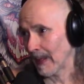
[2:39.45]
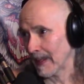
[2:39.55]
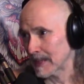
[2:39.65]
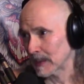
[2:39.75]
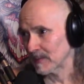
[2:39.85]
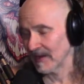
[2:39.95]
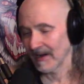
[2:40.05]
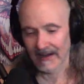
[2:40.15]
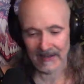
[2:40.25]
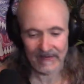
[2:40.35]
Thank you.
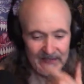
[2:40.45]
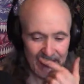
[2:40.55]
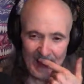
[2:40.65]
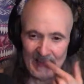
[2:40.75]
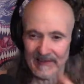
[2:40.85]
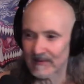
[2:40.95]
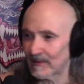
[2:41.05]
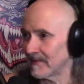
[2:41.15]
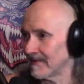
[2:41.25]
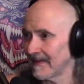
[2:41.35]
Uh, you've taken this
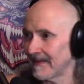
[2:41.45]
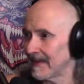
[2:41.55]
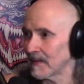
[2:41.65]
whole